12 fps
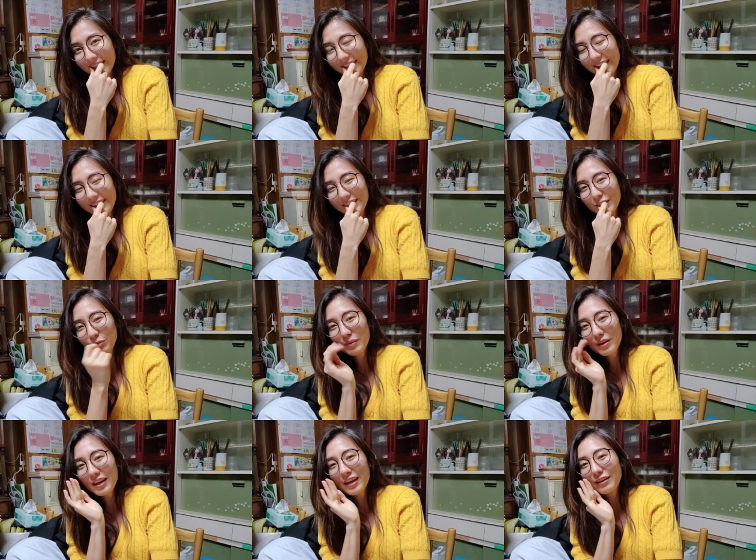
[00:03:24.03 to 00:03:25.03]
Thank you,
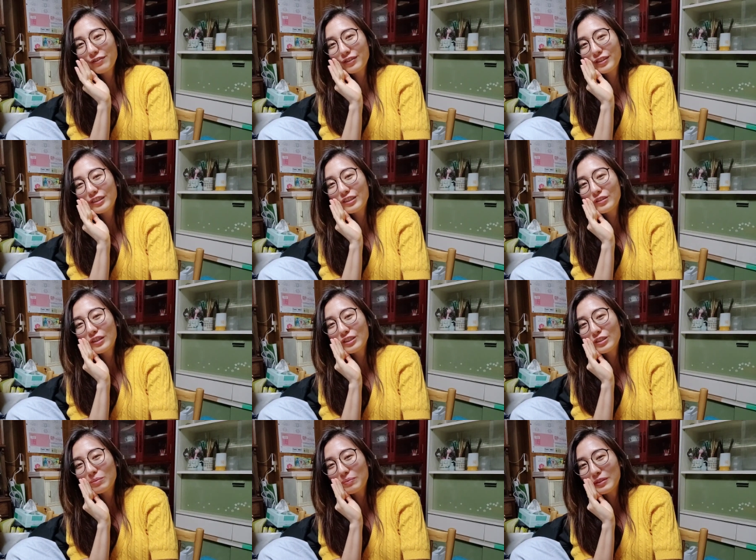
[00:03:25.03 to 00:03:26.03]
May, for the
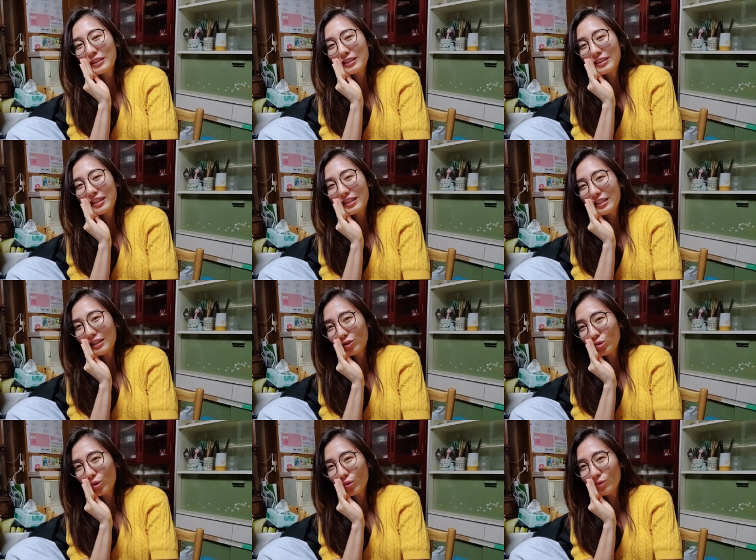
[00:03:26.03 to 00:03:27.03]
200 bits.
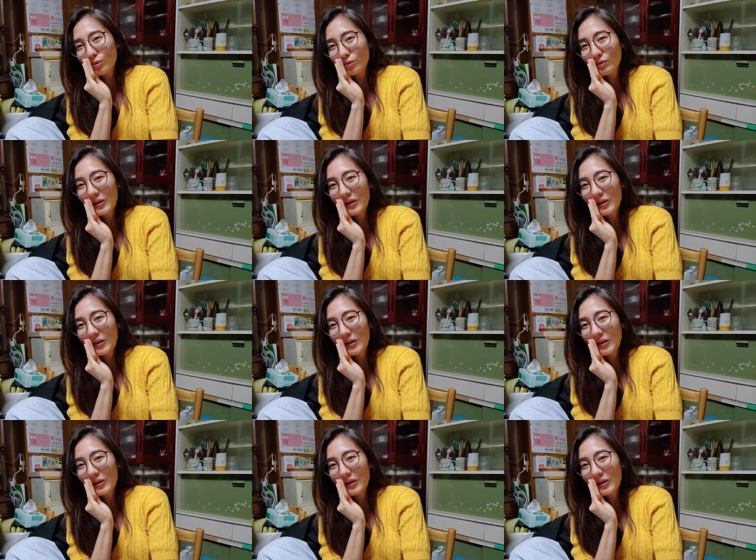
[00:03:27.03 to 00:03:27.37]
Arigato.